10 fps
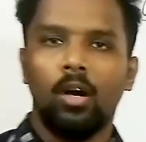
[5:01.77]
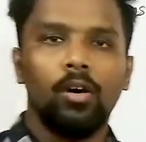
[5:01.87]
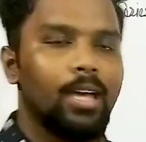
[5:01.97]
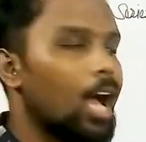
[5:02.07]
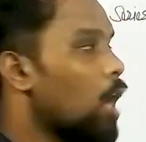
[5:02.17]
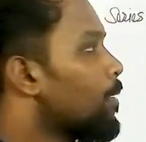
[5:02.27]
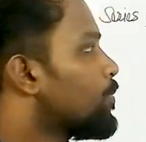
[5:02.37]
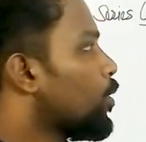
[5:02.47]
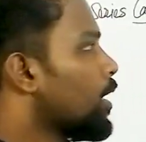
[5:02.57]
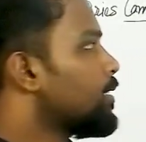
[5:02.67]
Okay, how much
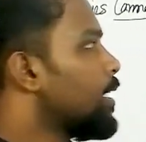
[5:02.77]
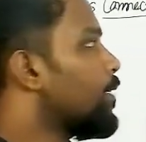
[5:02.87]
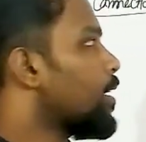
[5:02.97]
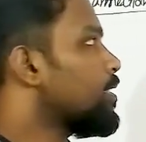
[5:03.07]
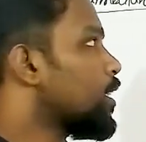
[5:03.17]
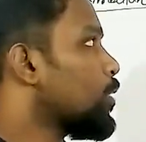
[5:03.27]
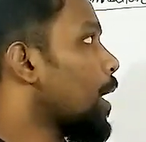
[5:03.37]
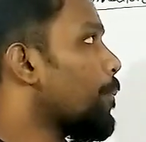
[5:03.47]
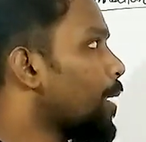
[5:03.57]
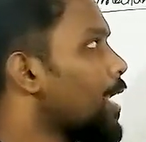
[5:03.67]
potential difference is actually
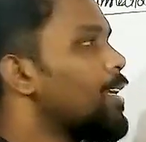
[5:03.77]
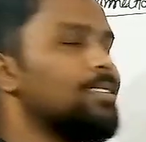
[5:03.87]
applied in